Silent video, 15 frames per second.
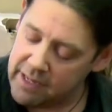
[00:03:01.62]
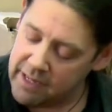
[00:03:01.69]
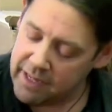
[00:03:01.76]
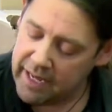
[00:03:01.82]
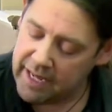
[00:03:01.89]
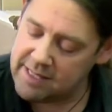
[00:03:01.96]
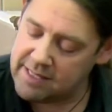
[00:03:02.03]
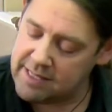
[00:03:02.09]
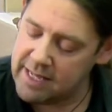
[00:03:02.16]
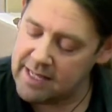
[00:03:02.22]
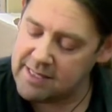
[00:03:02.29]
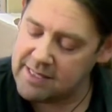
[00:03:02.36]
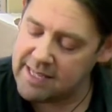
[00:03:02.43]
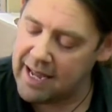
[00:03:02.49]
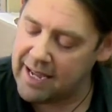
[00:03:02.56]
It's
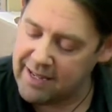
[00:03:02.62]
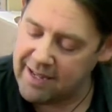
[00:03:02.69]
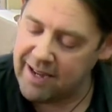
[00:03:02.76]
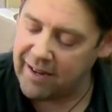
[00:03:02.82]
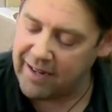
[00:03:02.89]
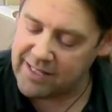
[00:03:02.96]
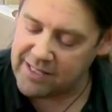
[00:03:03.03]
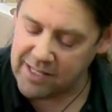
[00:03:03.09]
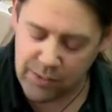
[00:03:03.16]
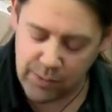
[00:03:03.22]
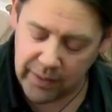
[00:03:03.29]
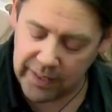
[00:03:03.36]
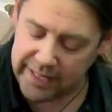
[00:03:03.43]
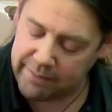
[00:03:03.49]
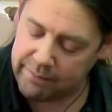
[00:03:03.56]
inset in here. It's
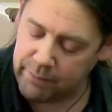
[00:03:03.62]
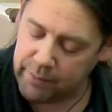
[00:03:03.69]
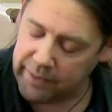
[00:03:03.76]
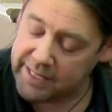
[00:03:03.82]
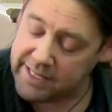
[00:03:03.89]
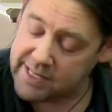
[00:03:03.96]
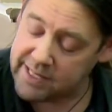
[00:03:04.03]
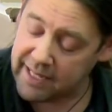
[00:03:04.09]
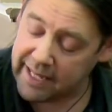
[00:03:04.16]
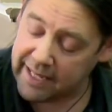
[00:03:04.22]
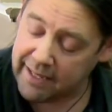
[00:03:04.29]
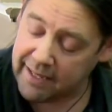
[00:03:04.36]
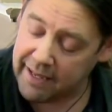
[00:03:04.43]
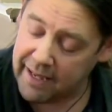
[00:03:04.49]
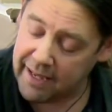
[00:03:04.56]
really, really slick.
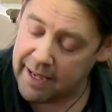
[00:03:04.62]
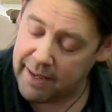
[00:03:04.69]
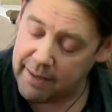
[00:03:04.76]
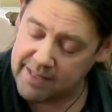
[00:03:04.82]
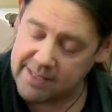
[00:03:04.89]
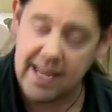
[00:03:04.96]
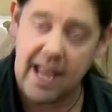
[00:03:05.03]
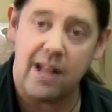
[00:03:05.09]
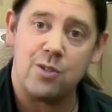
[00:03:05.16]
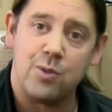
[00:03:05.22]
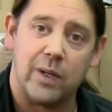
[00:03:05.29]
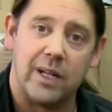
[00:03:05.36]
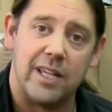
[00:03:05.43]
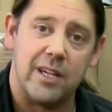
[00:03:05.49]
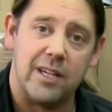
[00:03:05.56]
It sounds
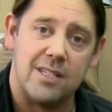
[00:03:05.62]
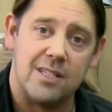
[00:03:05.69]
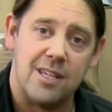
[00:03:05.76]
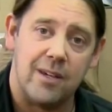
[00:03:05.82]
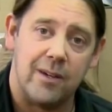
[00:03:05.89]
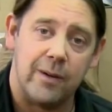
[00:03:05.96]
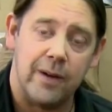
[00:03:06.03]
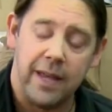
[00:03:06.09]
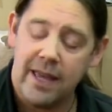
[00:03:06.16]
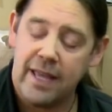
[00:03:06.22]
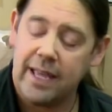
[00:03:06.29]
really good too.